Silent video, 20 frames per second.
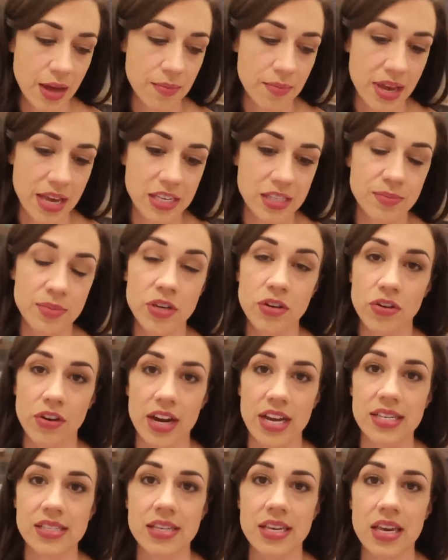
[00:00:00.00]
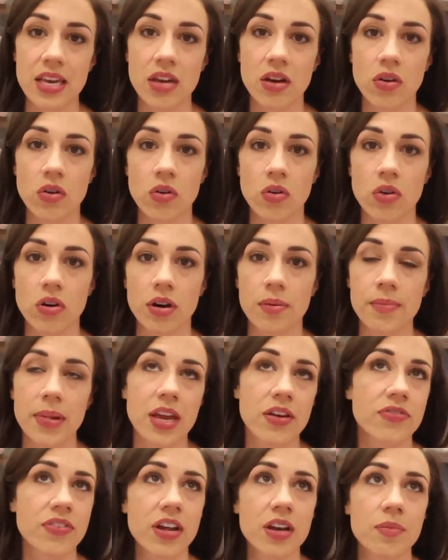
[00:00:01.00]
that makes me crazy or
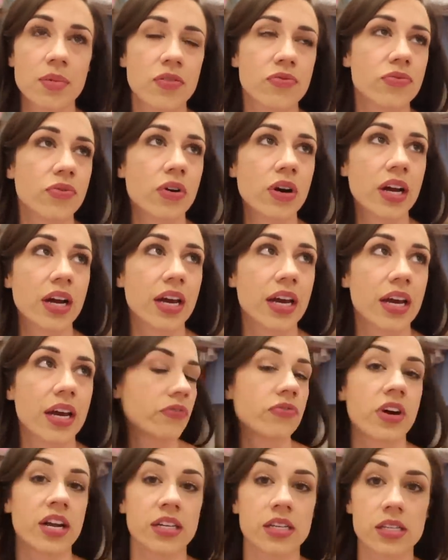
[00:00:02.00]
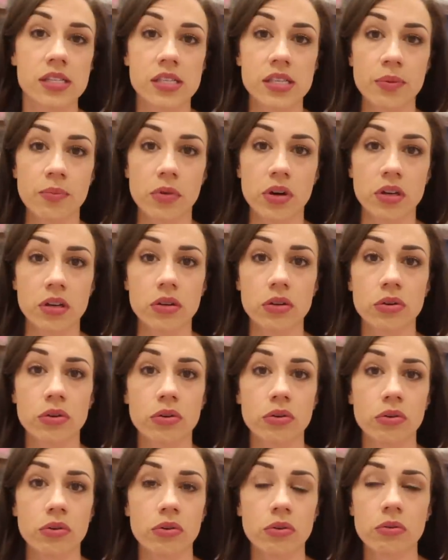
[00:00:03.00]
make fun of me for it. A friend is someone
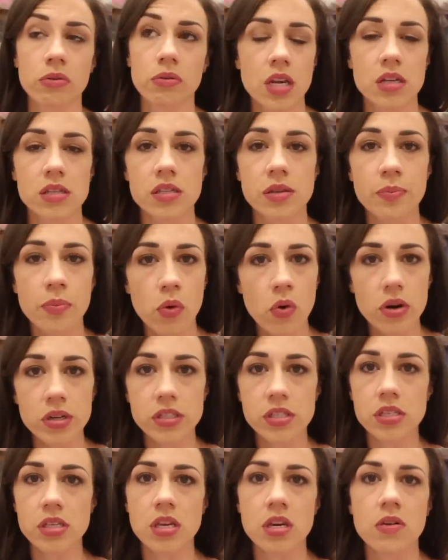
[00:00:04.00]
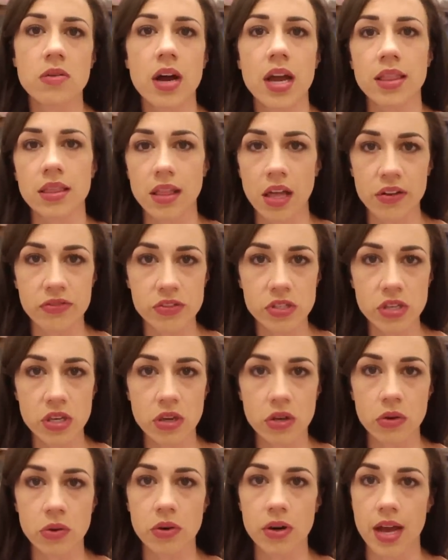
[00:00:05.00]
who supports you and loves
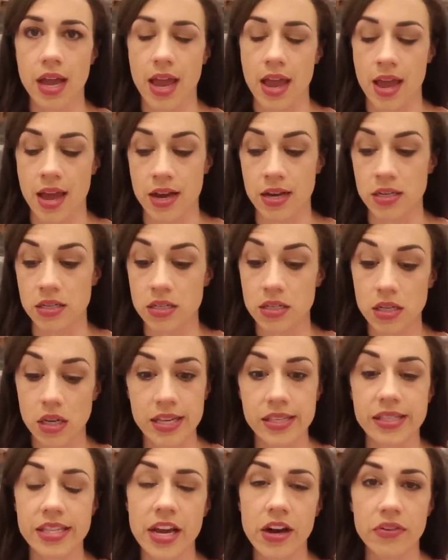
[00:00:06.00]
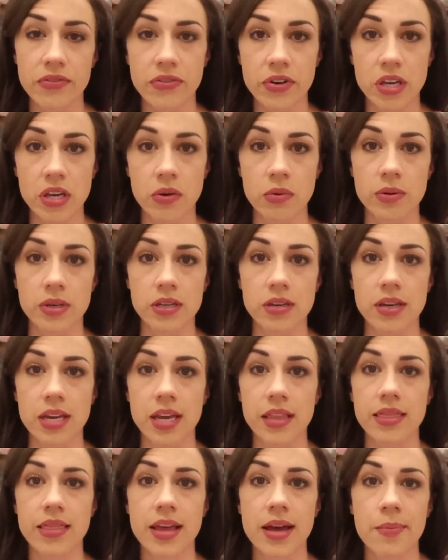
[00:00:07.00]
you and is there for you when you
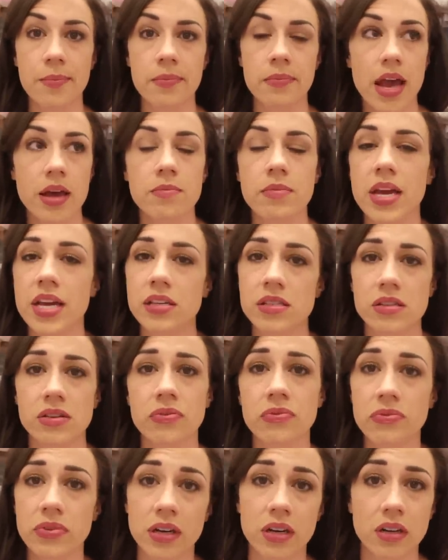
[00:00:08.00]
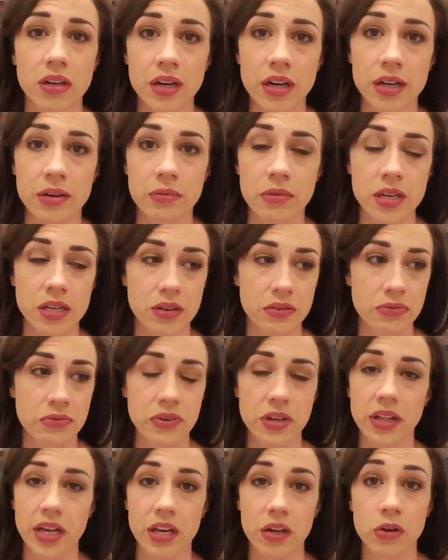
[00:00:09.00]
need them and makes you feel good when you
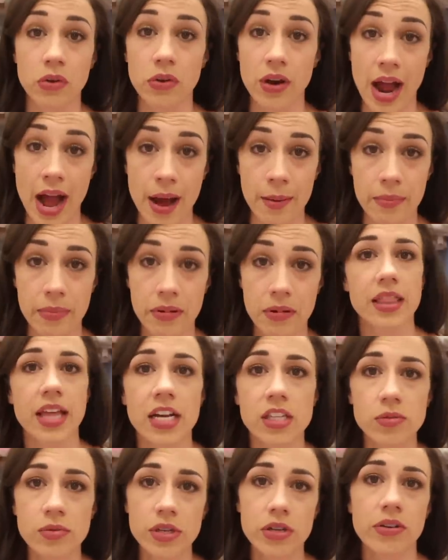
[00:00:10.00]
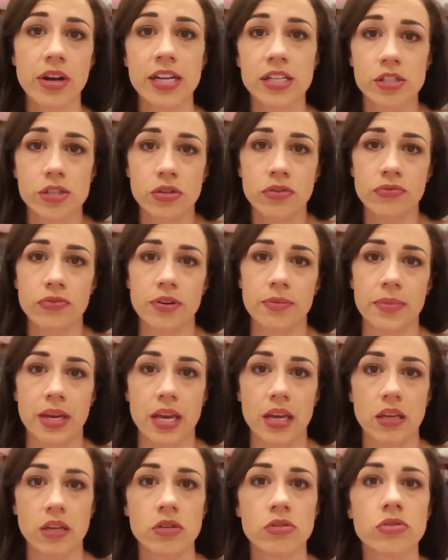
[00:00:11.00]
feel like crap. That's what you guys do for
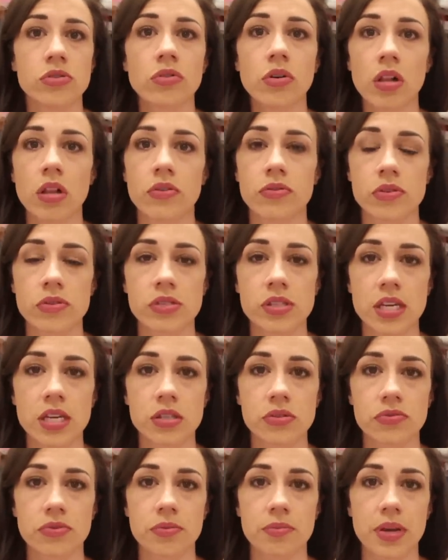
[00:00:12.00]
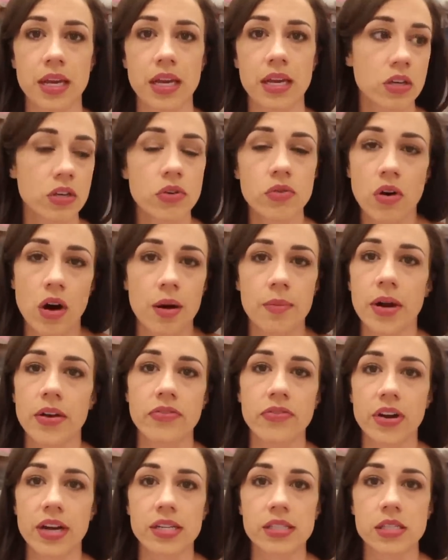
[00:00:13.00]
me. You do all of those things for me. You are my
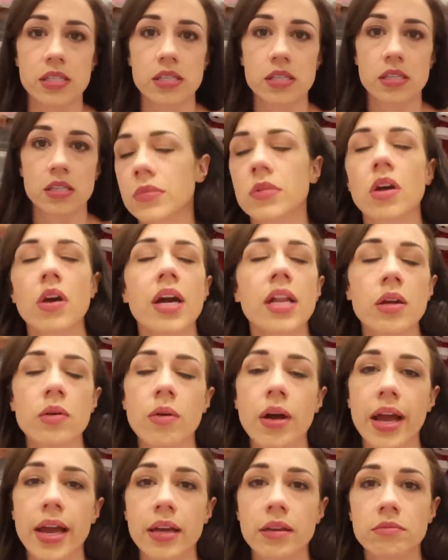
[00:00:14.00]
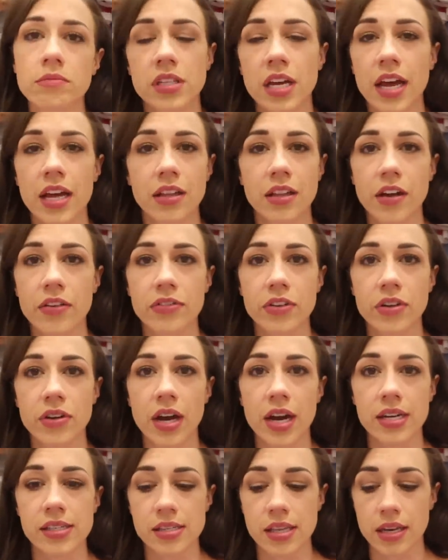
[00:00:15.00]
friends. So anyway, I love you
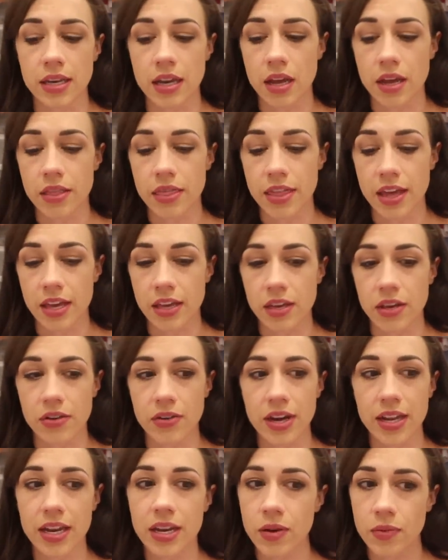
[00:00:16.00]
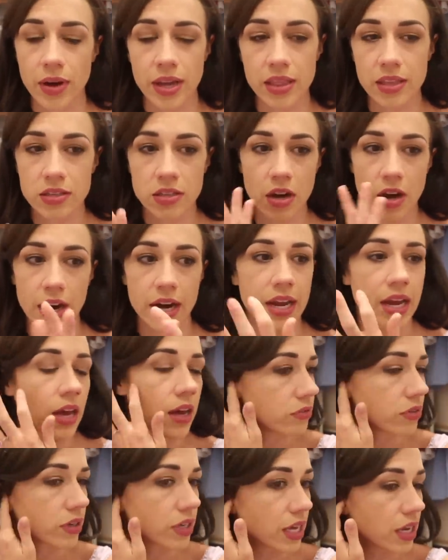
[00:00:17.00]
guys and uh, thank you. And anyway, sorry
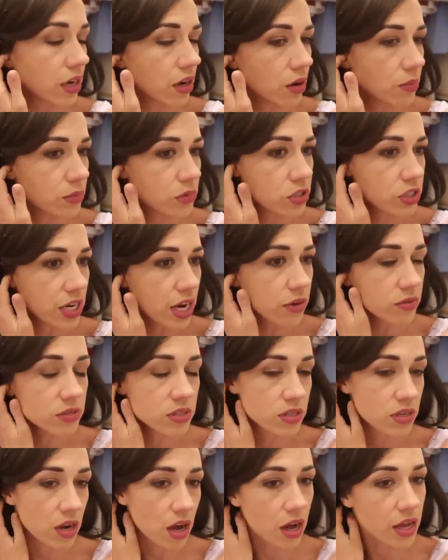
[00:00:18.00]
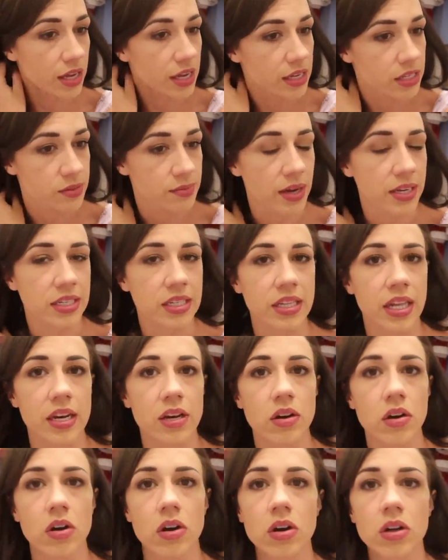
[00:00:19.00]
for getting all mushy. I was not expecting that
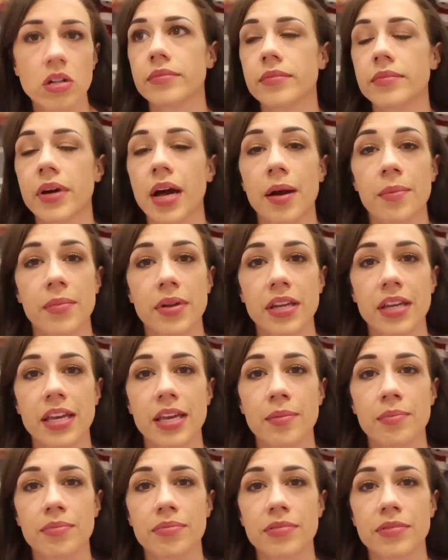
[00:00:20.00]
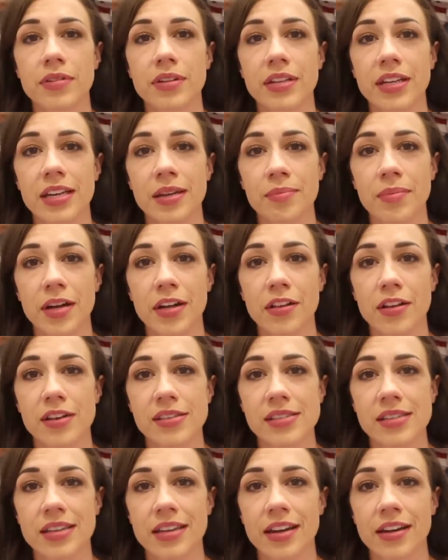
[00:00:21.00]
at all, but I'm gonna keep cleaning my
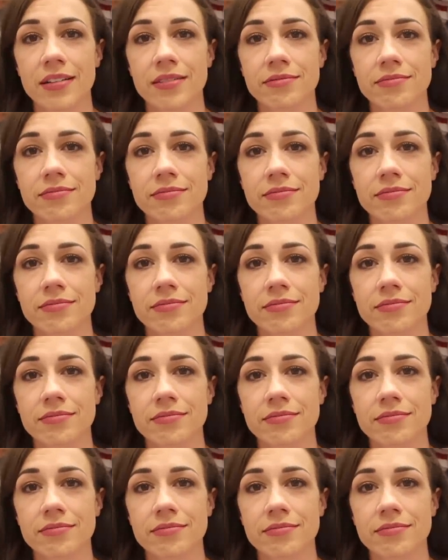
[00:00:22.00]
closet now.